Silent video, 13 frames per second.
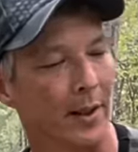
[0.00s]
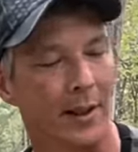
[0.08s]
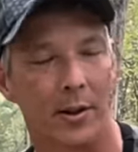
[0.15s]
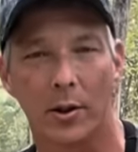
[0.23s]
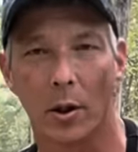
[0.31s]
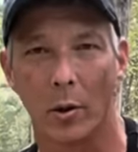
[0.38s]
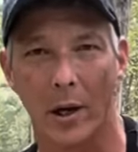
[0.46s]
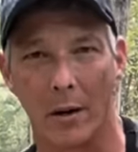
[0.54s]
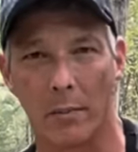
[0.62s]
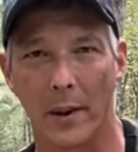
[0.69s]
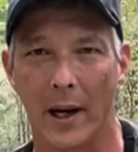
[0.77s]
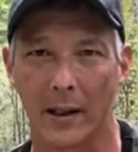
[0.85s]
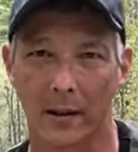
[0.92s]
It is so
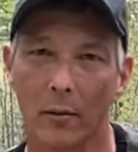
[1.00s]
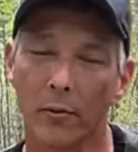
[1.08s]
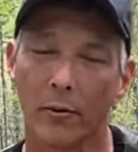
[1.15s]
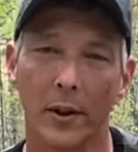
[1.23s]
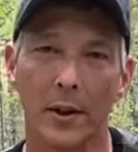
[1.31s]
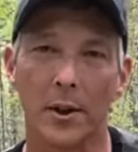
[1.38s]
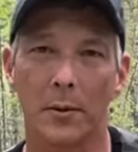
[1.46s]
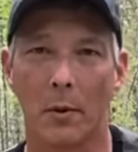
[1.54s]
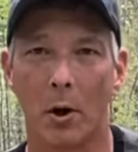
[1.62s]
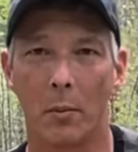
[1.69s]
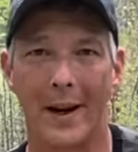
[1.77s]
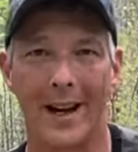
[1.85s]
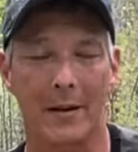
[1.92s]
compact, it'll fit in a
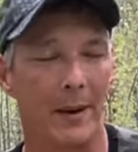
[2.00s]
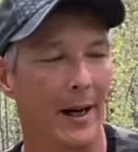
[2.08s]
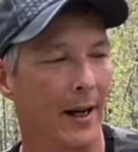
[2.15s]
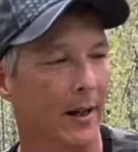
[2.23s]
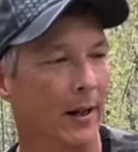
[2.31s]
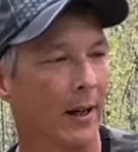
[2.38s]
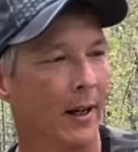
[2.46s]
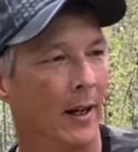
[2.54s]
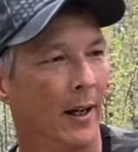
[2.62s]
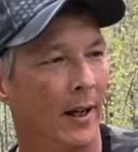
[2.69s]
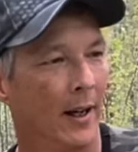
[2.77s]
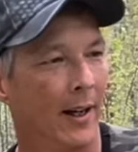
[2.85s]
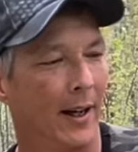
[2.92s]
small backpack.
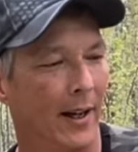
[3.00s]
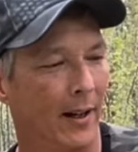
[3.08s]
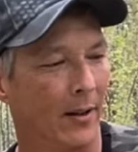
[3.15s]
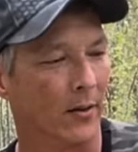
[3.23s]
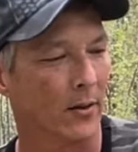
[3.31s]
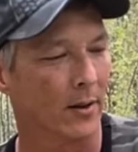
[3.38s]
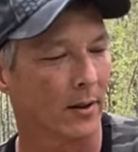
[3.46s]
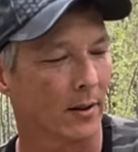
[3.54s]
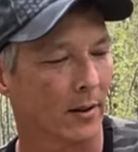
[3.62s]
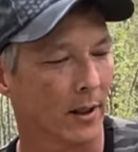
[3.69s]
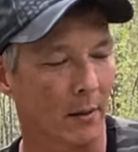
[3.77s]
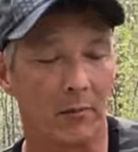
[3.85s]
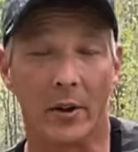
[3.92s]
And
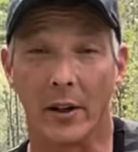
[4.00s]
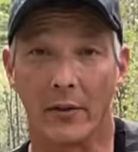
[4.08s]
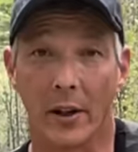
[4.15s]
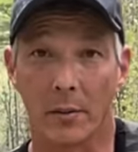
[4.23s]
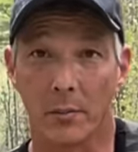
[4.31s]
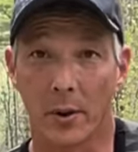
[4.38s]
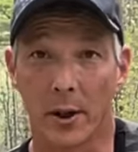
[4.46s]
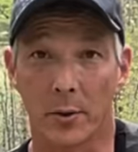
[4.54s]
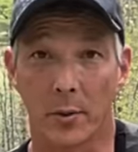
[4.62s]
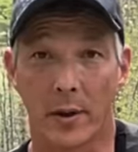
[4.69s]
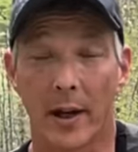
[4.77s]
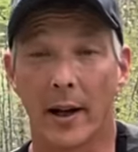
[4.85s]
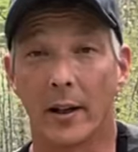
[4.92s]
I'm very, very impressed
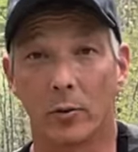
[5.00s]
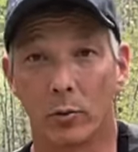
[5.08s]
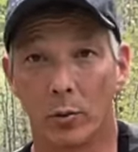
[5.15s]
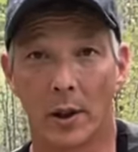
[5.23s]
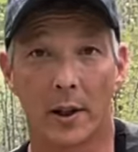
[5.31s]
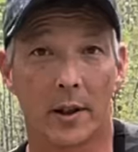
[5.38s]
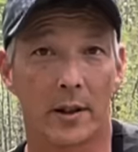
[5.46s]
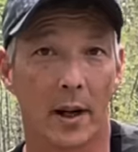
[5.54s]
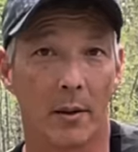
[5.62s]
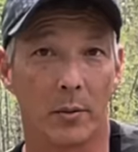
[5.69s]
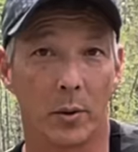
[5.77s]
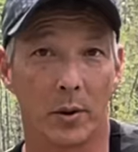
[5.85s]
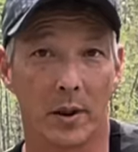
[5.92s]
with it. I had a really good
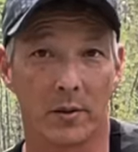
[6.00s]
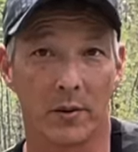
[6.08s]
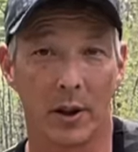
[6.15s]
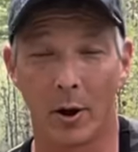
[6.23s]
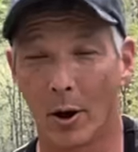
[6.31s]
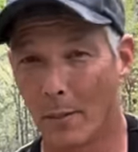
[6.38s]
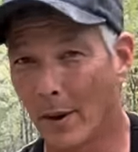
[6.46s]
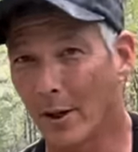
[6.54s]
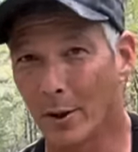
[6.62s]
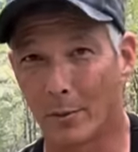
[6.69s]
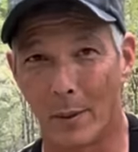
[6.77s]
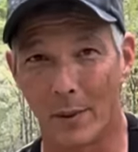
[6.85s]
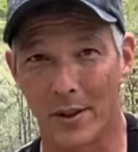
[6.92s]
time doing this video. I'm out
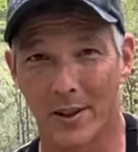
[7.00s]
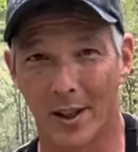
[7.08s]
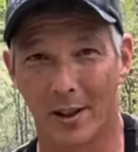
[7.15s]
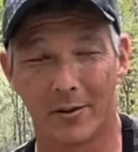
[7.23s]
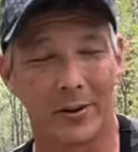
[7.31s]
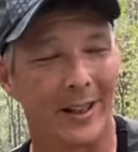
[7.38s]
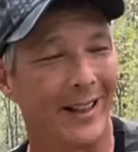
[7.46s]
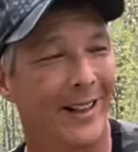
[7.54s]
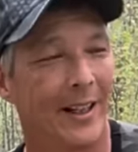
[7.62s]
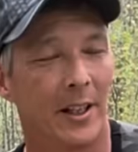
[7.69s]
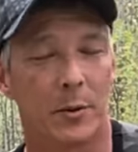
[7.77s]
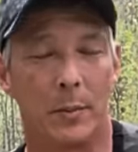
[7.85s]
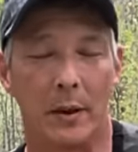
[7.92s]
here by myself.
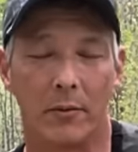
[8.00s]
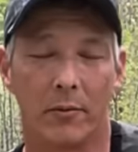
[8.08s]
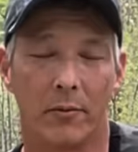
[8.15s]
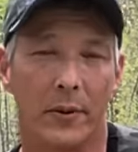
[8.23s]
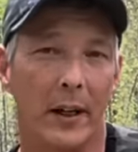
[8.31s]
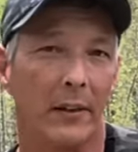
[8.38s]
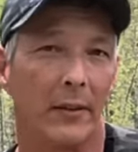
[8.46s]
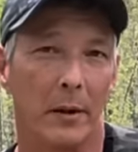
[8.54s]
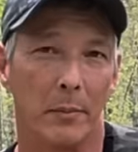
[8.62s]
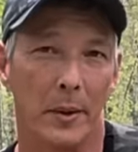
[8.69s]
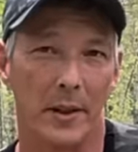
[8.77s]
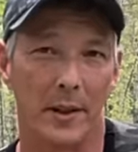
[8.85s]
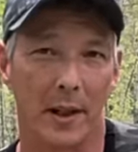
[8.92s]
It's been very, very
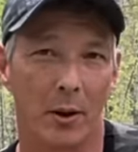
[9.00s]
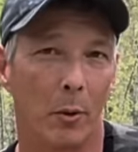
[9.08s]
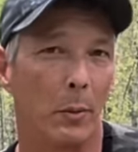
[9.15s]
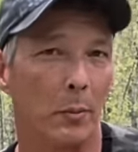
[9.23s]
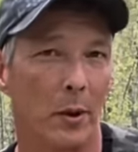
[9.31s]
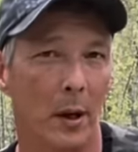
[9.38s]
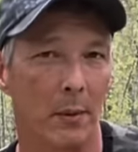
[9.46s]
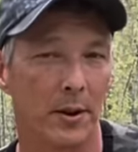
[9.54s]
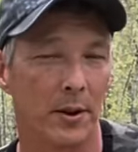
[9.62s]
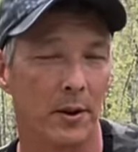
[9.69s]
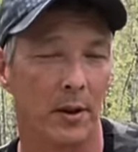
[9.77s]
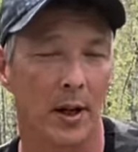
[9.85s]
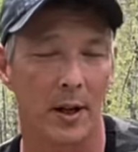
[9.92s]
busy. I know I've been
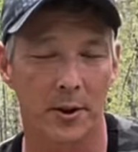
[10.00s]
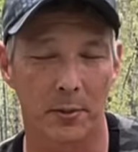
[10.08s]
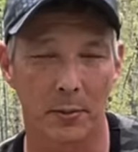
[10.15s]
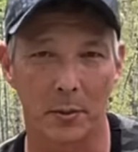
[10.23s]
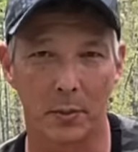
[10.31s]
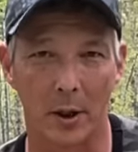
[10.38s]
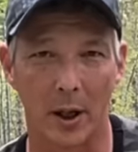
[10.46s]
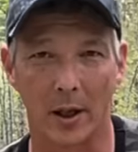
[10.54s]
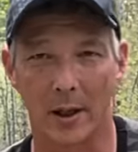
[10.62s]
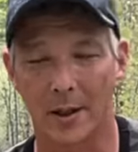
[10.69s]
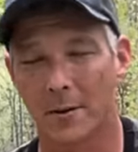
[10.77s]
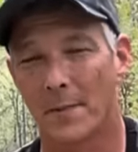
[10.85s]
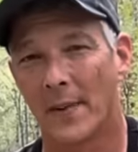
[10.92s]
promising you guys some good
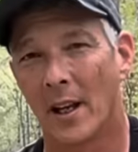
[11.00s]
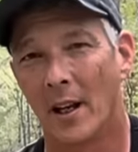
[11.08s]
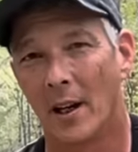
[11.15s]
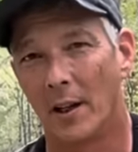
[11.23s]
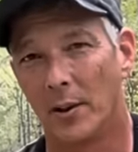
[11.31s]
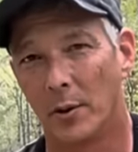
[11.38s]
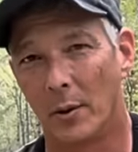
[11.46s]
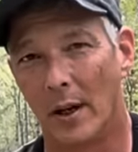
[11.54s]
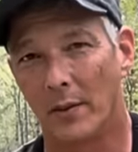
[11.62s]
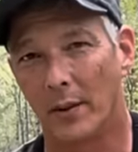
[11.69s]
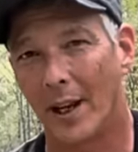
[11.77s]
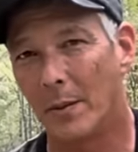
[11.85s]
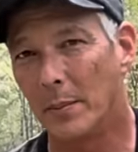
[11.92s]
products. I do have
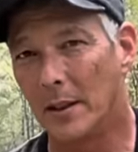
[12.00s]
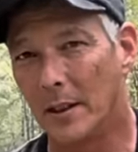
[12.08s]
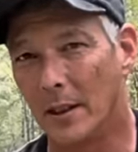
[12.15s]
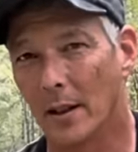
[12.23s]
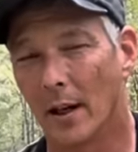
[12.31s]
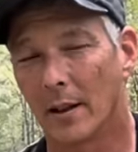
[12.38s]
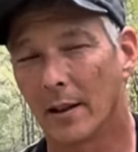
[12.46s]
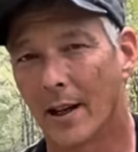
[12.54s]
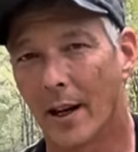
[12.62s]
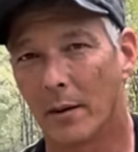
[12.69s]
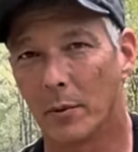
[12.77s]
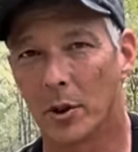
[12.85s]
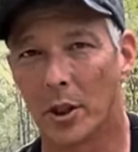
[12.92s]
an
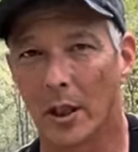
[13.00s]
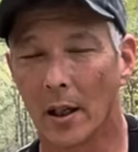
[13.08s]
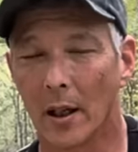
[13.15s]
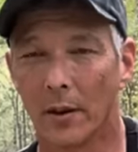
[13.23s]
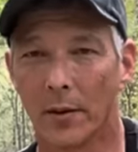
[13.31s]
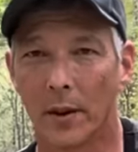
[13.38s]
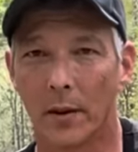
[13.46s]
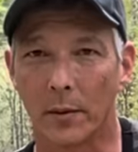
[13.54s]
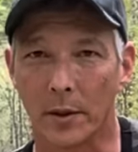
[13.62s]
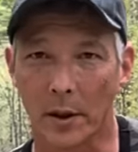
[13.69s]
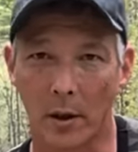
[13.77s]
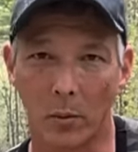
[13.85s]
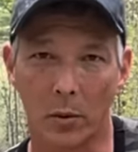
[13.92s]
APC-9K machine gun that
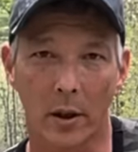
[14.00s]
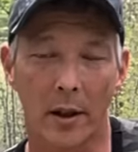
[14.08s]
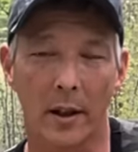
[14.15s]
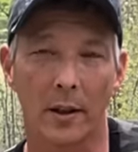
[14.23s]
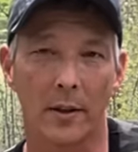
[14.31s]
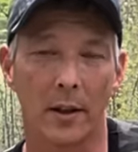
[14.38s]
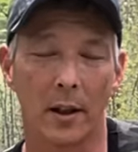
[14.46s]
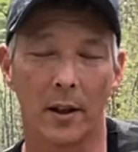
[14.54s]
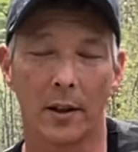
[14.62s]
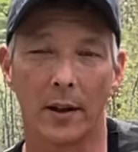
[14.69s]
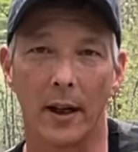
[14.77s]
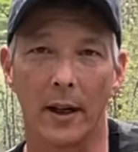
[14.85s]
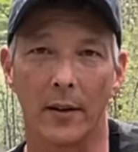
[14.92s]
we're gonna get
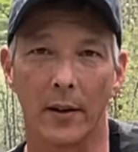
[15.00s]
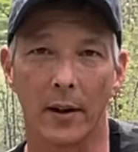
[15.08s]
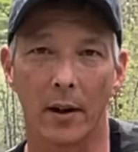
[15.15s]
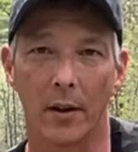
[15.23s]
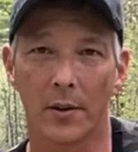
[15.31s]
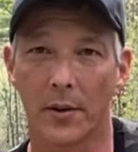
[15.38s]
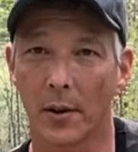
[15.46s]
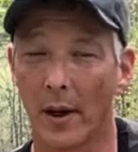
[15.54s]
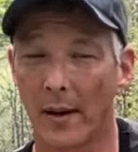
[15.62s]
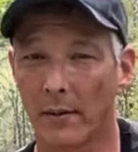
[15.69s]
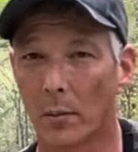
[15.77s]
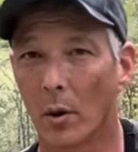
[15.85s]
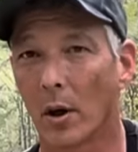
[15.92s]
done, and then also
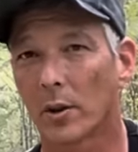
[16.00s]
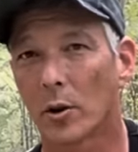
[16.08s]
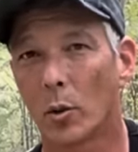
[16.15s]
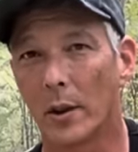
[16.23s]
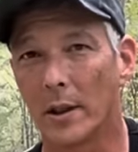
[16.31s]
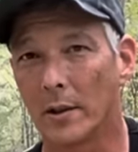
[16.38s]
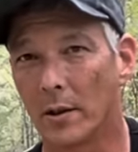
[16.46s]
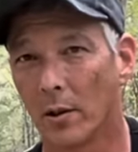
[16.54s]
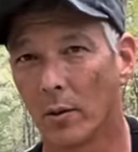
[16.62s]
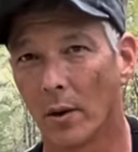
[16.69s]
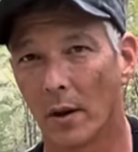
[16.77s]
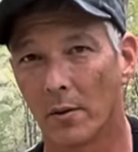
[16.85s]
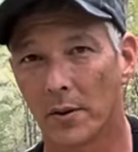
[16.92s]
have a Mark
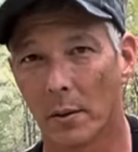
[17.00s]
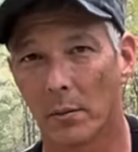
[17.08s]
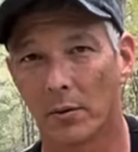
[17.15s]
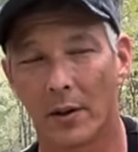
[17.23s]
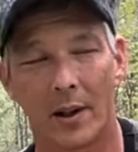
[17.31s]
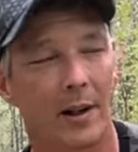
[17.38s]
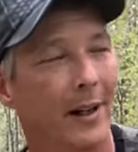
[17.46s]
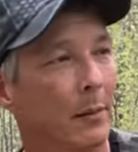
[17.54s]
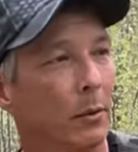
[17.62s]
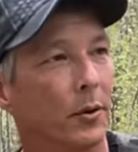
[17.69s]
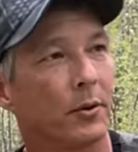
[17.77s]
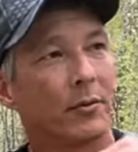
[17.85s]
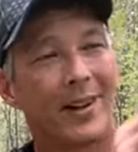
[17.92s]
22 that I was
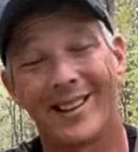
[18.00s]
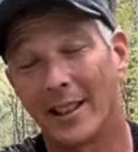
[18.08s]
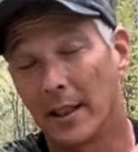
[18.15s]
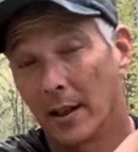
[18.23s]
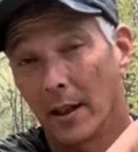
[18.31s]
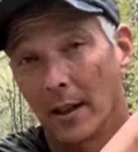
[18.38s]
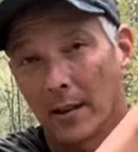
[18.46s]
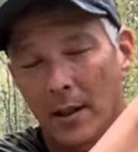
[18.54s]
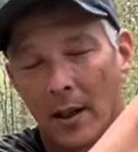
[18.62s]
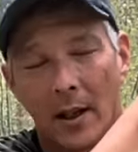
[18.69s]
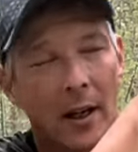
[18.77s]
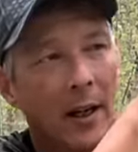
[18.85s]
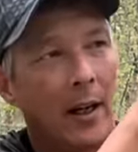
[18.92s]
able to finally get,
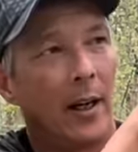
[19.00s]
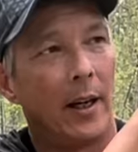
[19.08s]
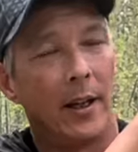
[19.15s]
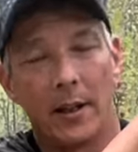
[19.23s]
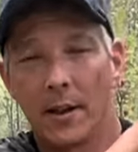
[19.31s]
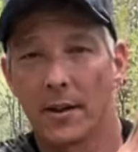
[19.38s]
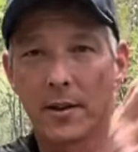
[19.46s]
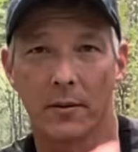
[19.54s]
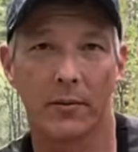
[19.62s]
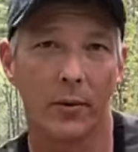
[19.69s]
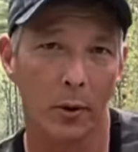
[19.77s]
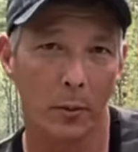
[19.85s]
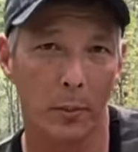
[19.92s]
and it is the
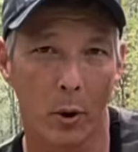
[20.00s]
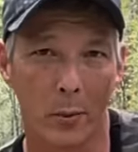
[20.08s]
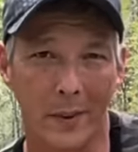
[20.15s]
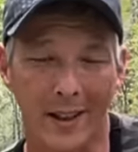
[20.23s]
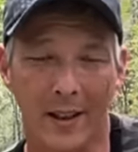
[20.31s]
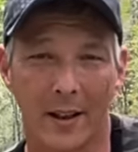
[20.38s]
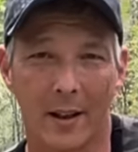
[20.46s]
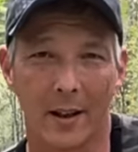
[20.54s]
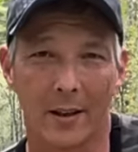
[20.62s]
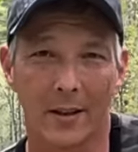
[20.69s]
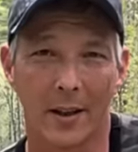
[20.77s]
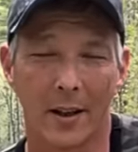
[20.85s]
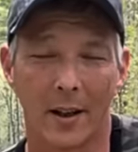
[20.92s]
full deployment kit.